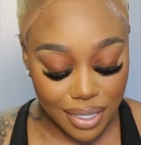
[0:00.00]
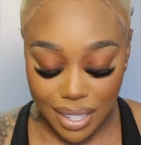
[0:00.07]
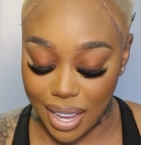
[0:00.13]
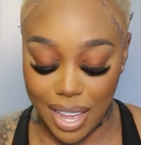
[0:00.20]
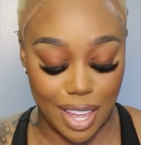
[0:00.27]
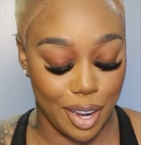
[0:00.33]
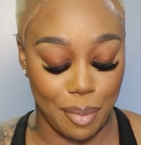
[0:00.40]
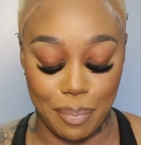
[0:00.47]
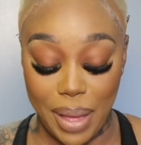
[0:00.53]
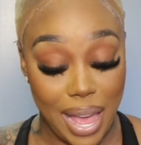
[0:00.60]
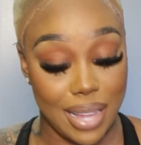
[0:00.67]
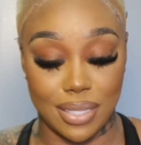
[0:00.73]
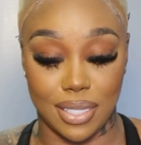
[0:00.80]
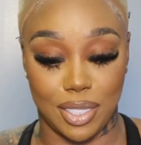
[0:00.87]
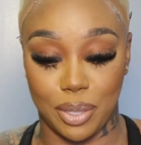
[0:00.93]
I had a
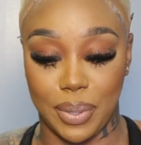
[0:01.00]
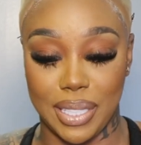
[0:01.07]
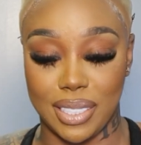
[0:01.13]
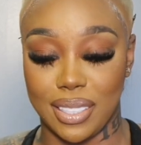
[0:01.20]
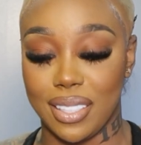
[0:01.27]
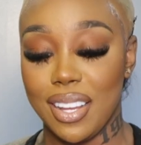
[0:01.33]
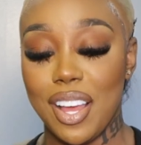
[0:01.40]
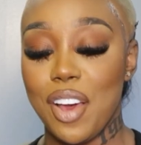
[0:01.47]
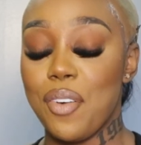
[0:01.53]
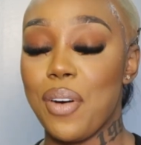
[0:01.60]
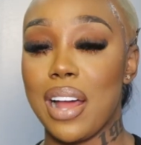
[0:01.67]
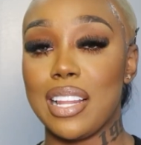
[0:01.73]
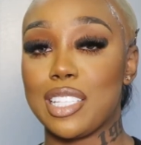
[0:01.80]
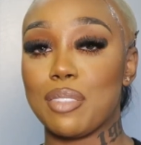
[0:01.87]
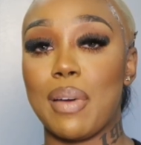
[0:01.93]
bad situation
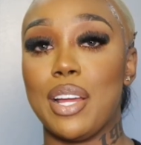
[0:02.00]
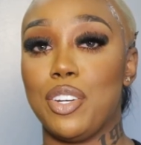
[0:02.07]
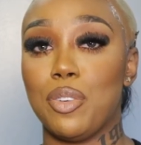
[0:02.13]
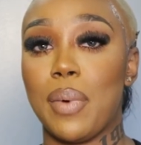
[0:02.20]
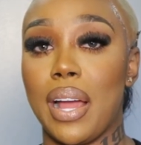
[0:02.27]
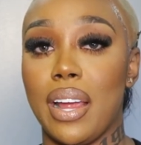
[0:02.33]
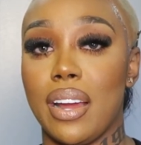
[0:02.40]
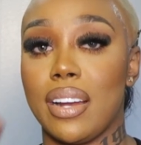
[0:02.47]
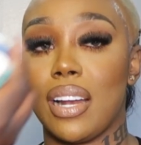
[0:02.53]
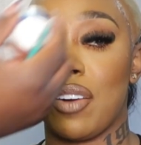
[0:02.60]
while I let somebody do my hair,